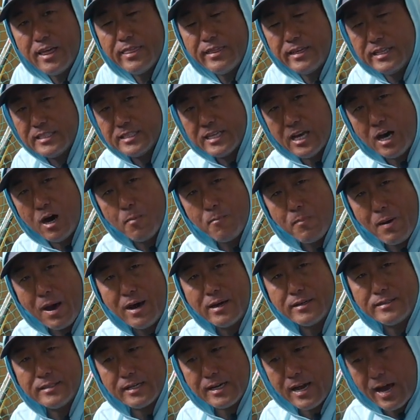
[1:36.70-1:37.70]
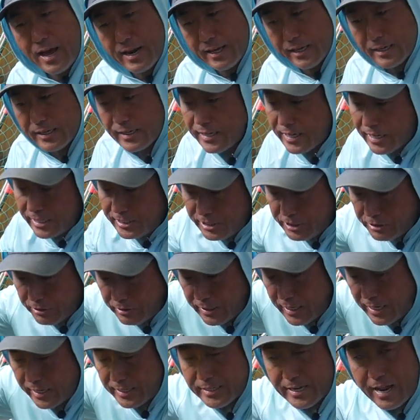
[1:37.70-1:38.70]
These help out to kind of get you
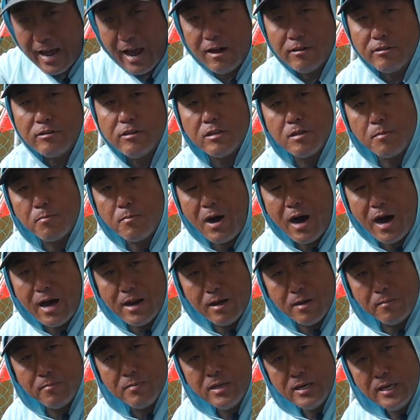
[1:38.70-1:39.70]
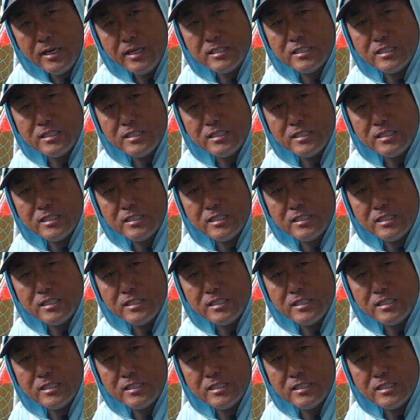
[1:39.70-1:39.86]
kicked down to the bottom,